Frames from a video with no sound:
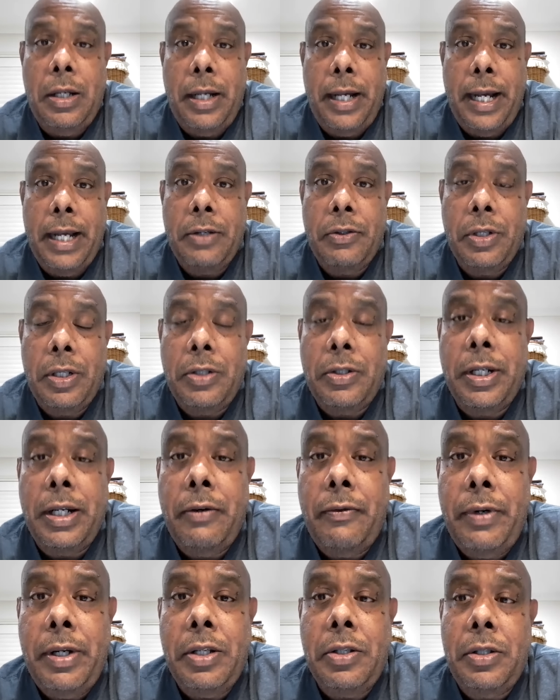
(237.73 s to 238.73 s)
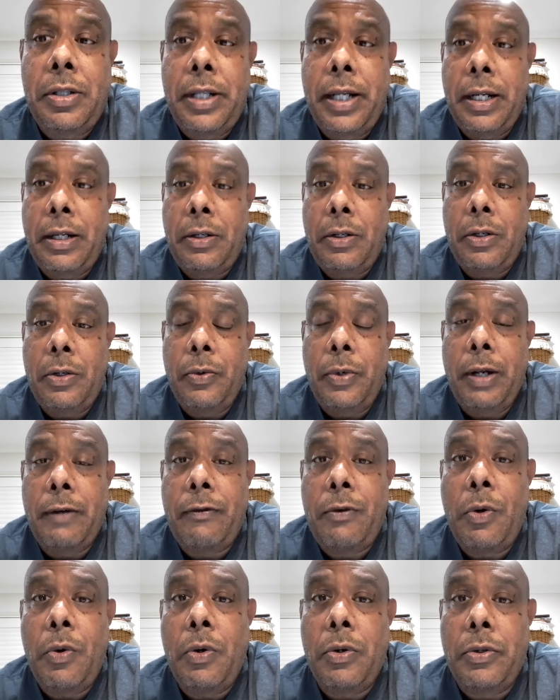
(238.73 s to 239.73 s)
hazards and risks that could have
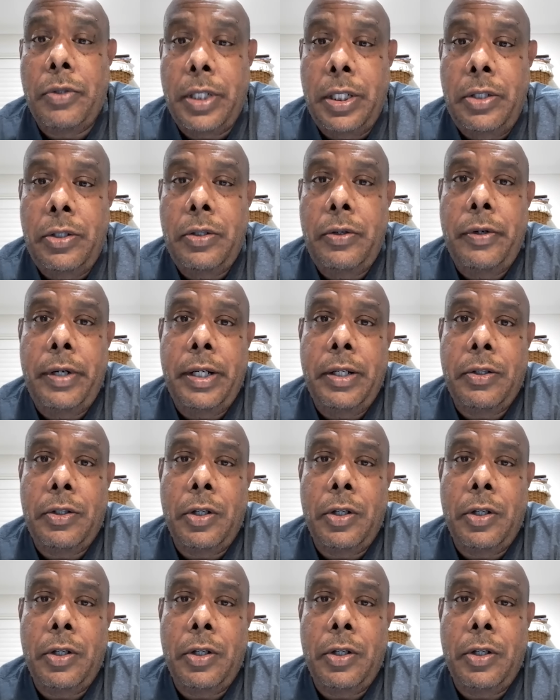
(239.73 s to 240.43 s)
caused injuries?